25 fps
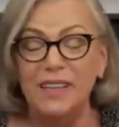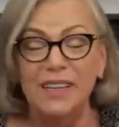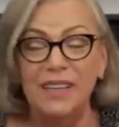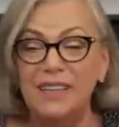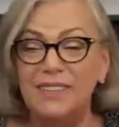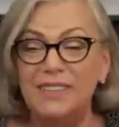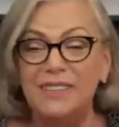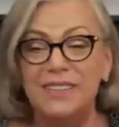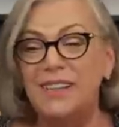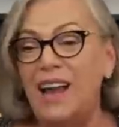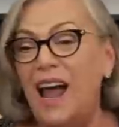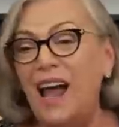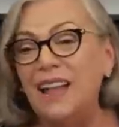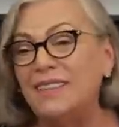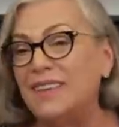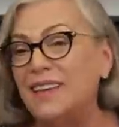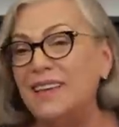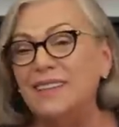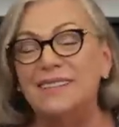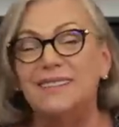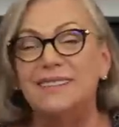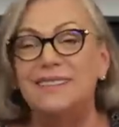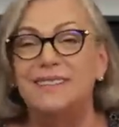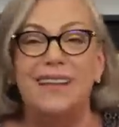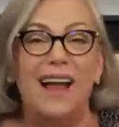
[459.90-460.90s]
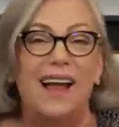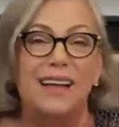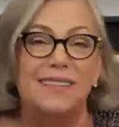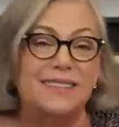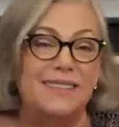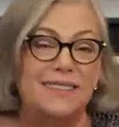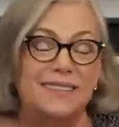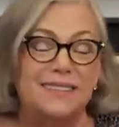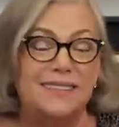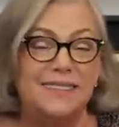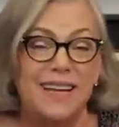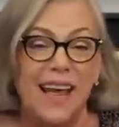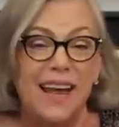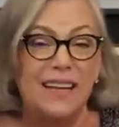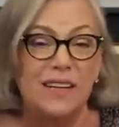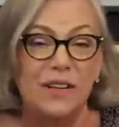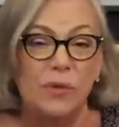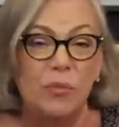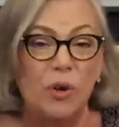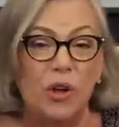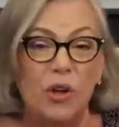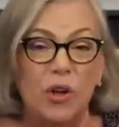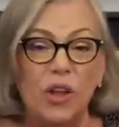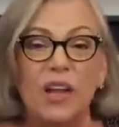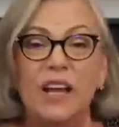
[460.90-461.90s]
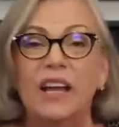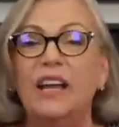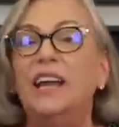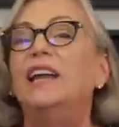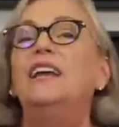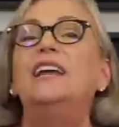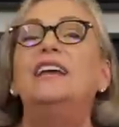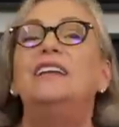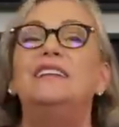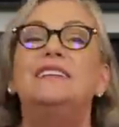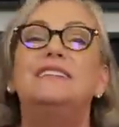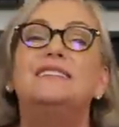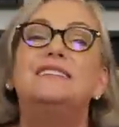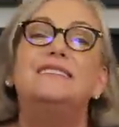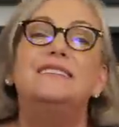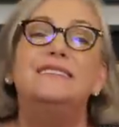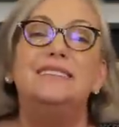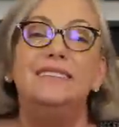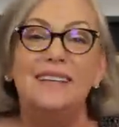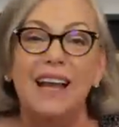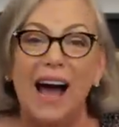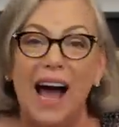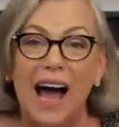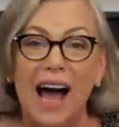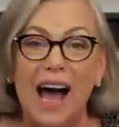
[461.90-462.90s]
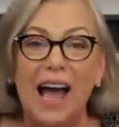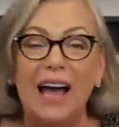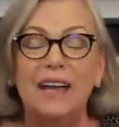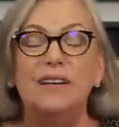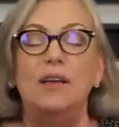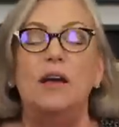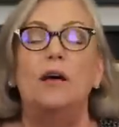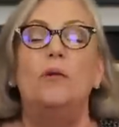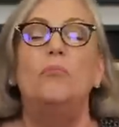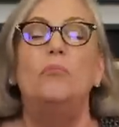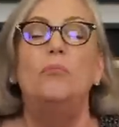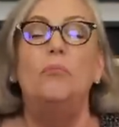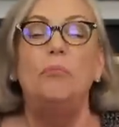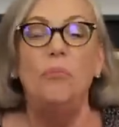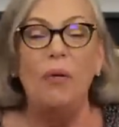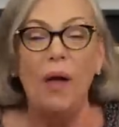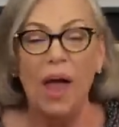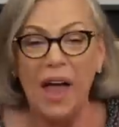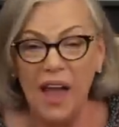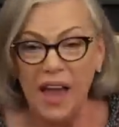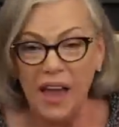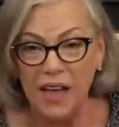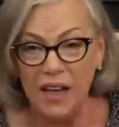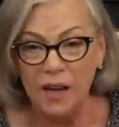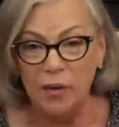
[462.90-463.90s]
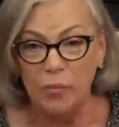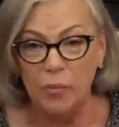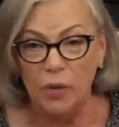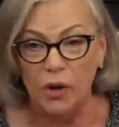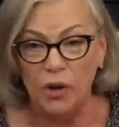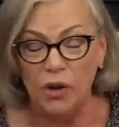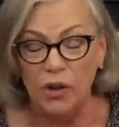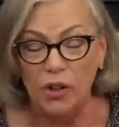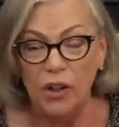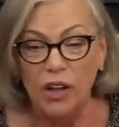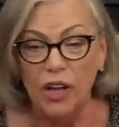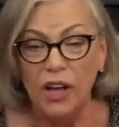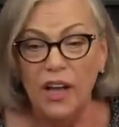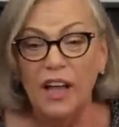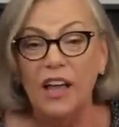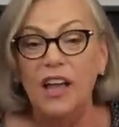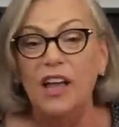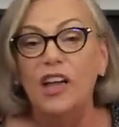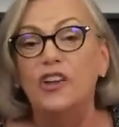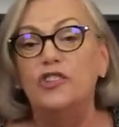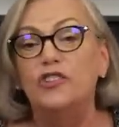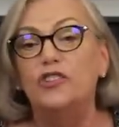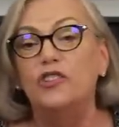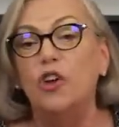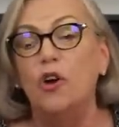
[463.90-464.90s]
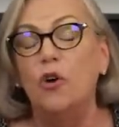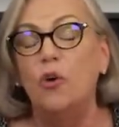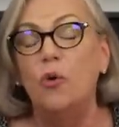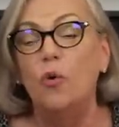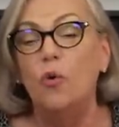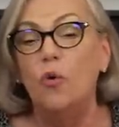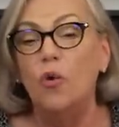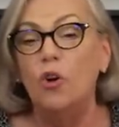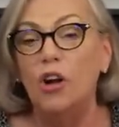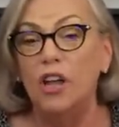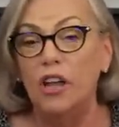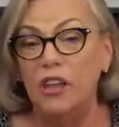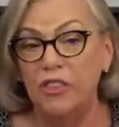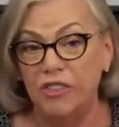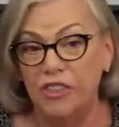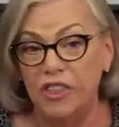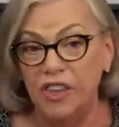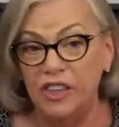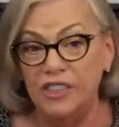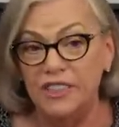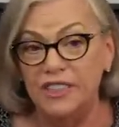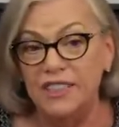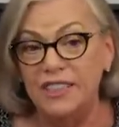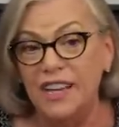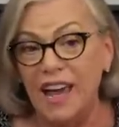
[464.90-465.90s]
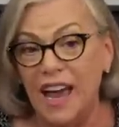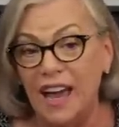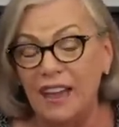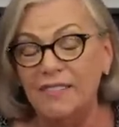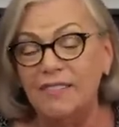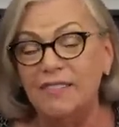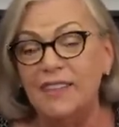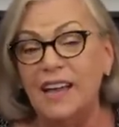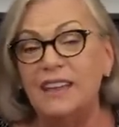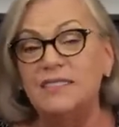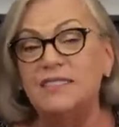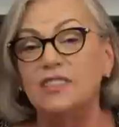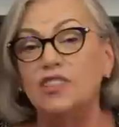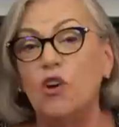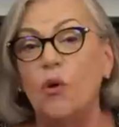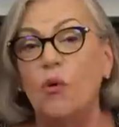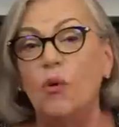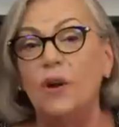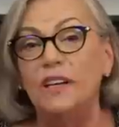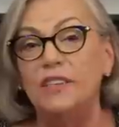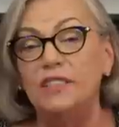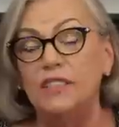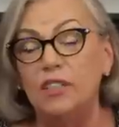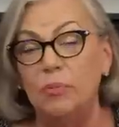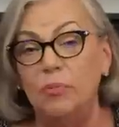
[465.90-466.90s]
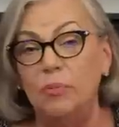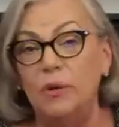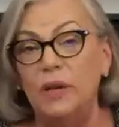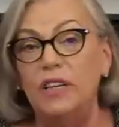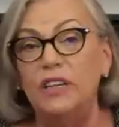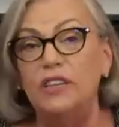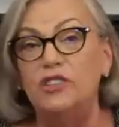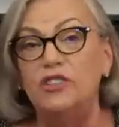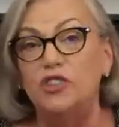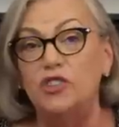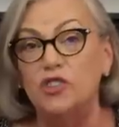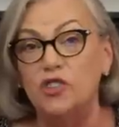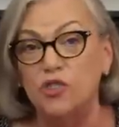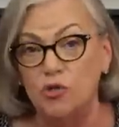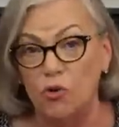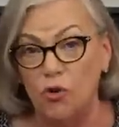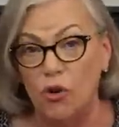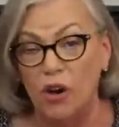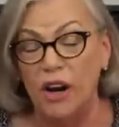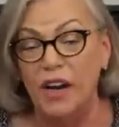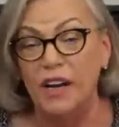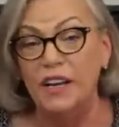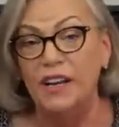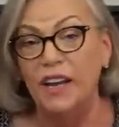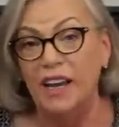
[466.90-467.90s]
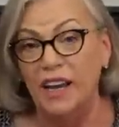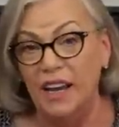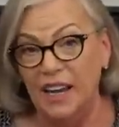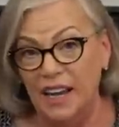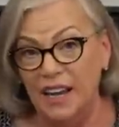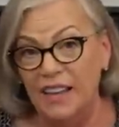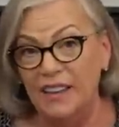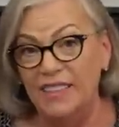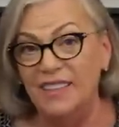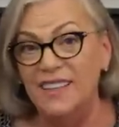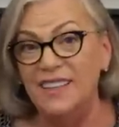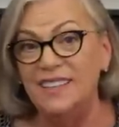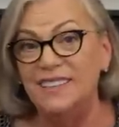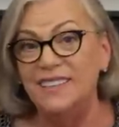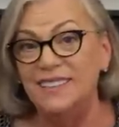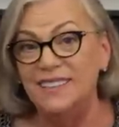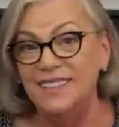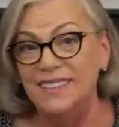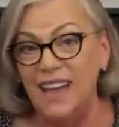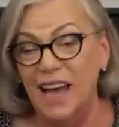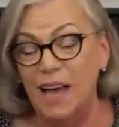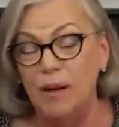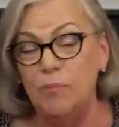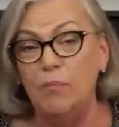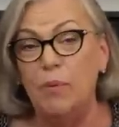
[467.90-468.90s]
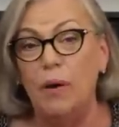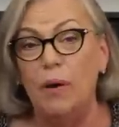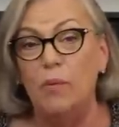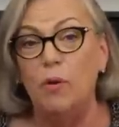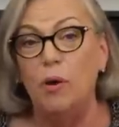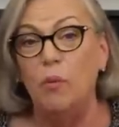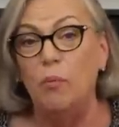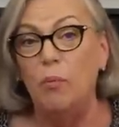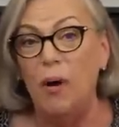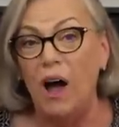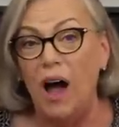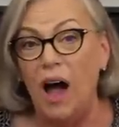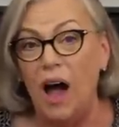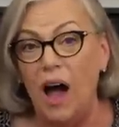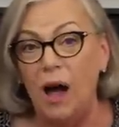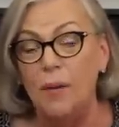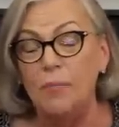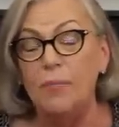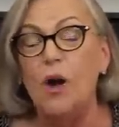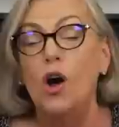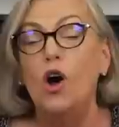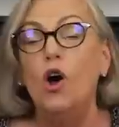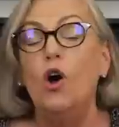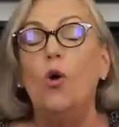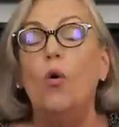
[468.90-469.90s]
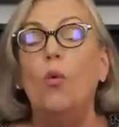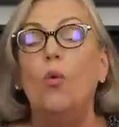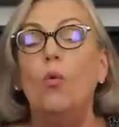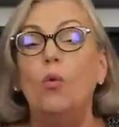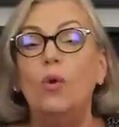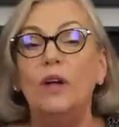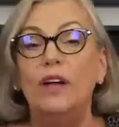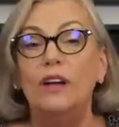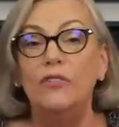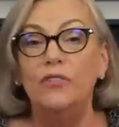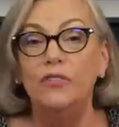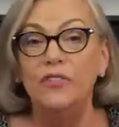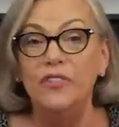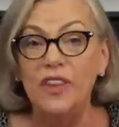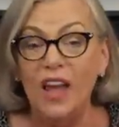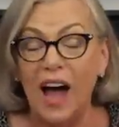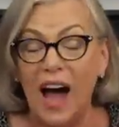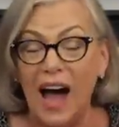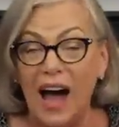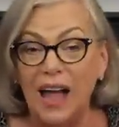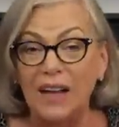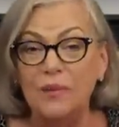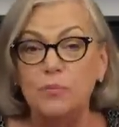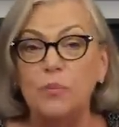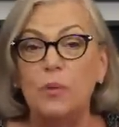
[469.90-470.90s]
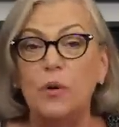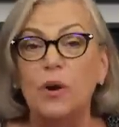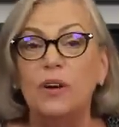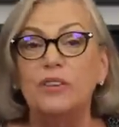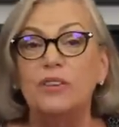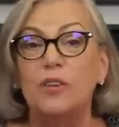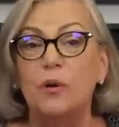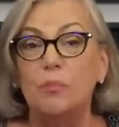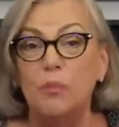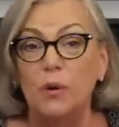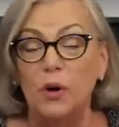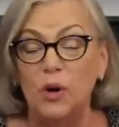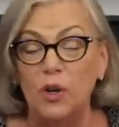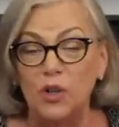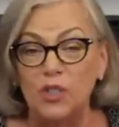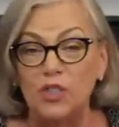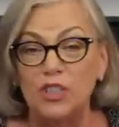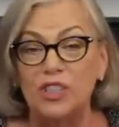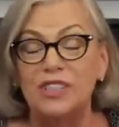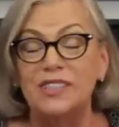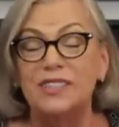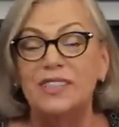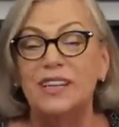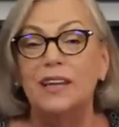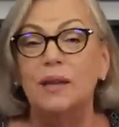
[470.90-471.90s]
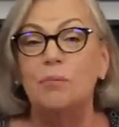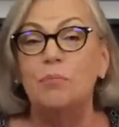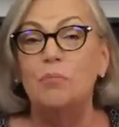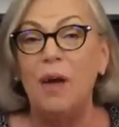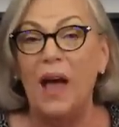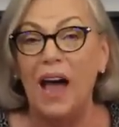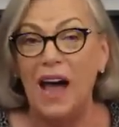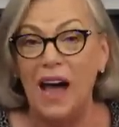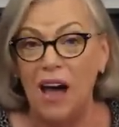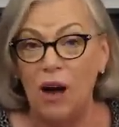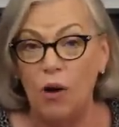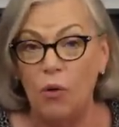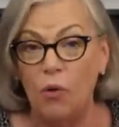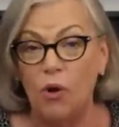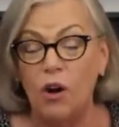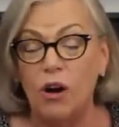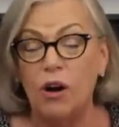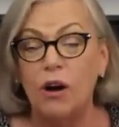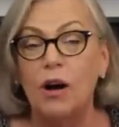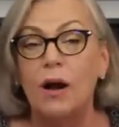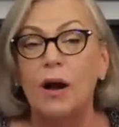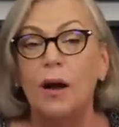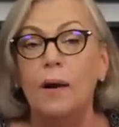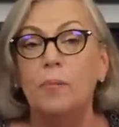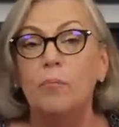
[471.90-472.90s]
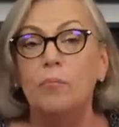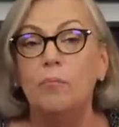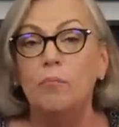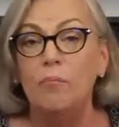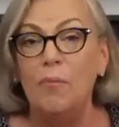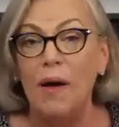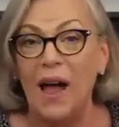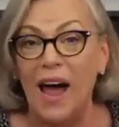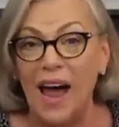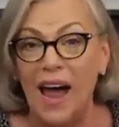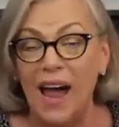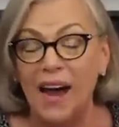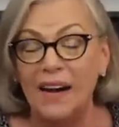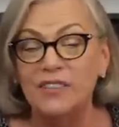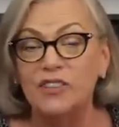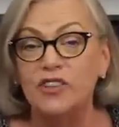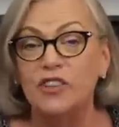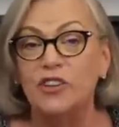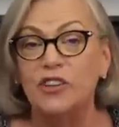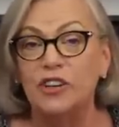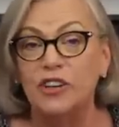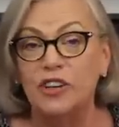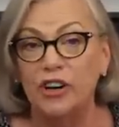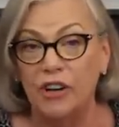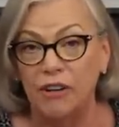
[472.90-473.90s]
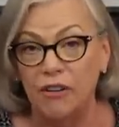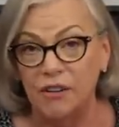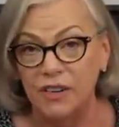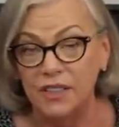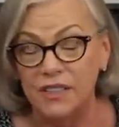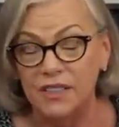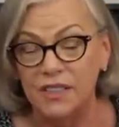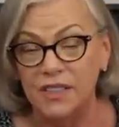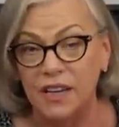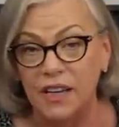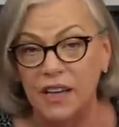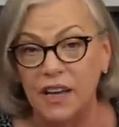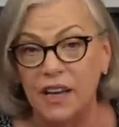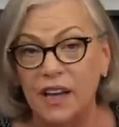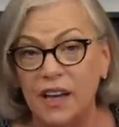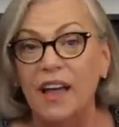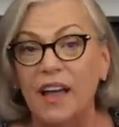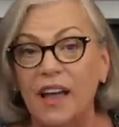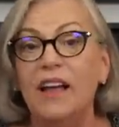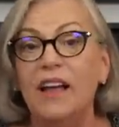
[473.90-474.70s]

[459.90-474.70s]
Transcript: it's not that it's not sustainable, it is not payable. So the debt that's going to be destroyed in this debt bubble pop will not bring the purchasing power back to the currency.